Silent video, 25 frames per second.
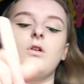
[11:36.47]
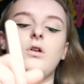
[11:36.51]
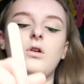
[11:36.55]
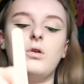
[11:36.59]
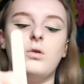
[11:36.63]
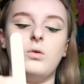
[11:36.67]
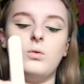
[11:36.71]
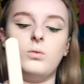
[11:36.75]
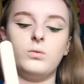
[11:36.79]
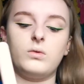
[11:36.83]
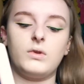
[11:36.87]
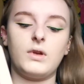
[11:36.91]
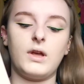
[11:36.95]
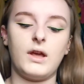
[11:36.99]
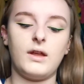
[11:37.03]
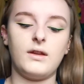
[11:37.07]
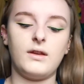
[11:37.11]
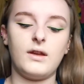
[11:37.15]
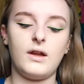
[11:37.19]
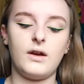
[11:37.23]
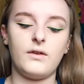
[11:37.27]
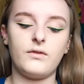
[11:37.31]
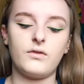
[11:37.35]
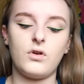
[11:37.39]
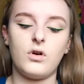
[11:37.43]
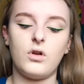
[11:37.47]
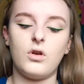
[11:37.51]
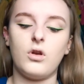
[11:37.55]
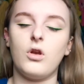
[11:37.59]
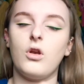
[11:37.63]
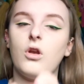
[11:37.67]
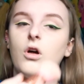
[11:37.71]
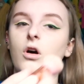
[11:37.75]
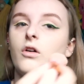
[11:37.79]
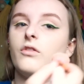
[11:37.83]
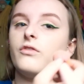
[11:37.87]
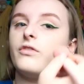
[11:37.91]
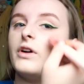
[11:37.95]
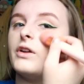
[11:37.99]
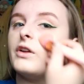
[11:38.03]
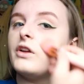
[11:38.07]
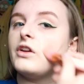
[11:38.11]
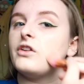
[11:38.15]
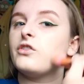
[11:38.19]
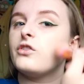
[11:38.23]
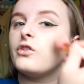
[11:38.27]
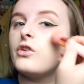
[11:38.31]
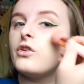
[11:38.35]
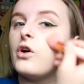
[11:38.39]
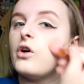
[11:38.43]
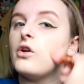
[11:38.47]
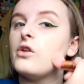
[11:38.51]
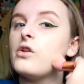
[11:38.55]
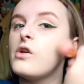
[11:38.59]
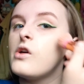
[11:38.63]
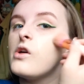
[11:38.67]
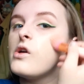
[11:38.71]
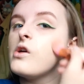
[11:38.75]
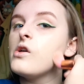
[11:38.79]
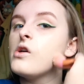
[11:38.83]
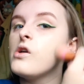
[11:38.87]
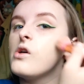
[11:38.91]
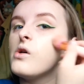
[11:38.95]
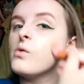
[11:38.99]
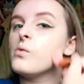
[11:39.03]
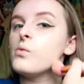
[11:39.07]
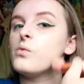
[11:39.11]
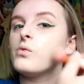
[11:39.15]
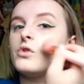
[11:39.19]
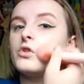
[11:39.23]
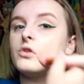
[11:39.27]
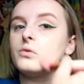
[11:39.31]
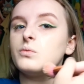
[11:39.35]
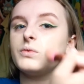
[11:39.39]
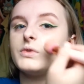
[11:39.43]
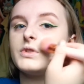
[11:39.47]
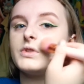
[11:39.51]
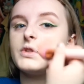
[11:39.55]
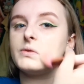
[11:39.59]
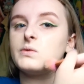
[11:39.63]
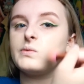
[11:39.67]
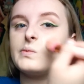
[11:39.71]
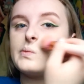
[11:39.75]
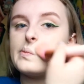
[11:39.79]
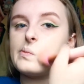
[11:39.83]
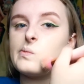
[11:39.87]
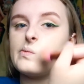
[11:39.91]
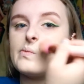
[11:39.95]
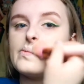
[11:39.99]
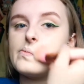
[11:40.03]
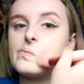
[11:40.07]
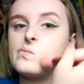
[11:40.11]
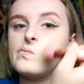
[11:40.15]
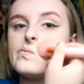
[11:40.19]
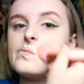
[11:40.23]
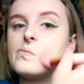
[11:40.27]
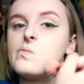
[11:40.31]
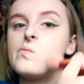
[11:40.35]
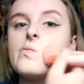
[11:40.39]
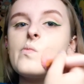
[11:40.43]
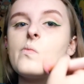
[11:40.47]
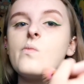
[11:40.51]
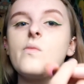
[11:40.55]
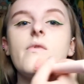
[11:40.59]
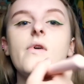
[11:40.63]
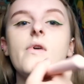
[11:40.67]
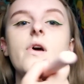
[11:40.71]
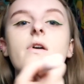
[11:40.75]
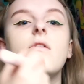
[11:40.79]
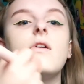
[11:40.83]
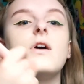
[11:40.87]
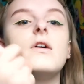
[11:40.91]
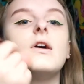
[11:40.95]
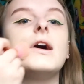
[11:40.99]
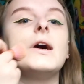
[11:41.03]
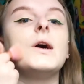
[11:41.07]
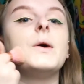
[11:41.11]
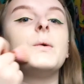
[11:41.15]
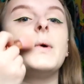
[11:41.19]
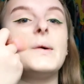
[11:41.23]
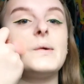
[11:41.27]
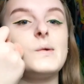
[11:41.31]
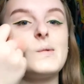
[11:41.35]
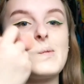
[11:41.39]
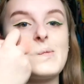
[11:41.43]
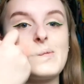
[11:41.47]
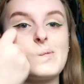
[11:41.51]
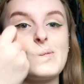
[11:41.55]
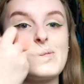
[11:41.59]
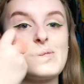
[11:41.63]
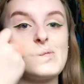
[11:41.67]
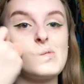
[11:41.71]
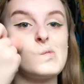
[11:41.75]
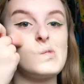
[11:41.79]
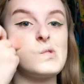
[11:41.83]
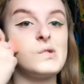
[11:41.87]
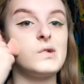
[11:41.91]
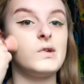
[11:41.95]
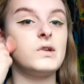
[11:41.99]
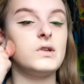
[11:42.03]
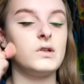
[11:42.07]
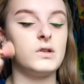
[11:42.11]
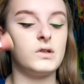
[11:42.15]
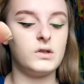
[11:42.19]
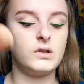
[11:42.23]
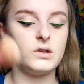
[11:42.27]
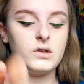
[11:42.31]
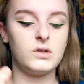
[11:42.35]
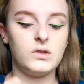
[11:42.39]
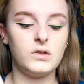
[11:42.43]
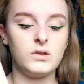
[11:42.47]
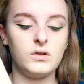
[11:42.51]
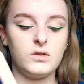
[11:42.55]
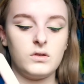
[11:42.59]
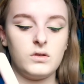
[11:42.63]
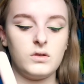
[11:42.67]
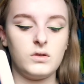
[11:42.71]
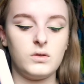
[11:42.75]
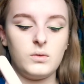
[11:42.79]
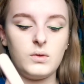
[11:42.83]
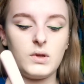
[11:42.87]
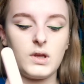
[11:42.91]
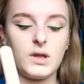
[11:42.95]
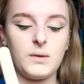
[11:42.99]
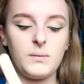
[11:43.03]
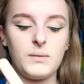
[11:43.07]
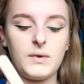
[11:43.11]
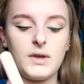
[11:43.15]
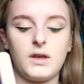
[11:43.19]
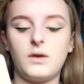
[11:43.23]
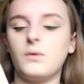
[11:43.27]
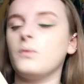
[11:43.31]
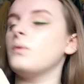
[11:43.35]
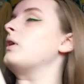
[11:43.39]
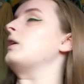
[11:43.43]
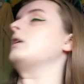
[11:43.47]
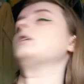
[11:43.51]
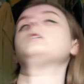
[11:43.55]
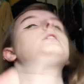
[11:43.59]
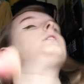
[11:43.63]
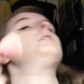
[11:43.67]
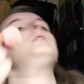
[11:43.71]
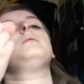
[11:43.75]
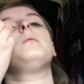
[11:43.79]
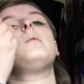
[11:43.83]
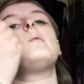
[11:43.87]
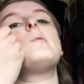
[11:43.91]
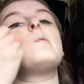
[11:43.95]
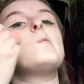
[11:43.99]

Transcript: Oh, okay, now I've got a lot of foundation on. Whoops. Oh well. We can make it work.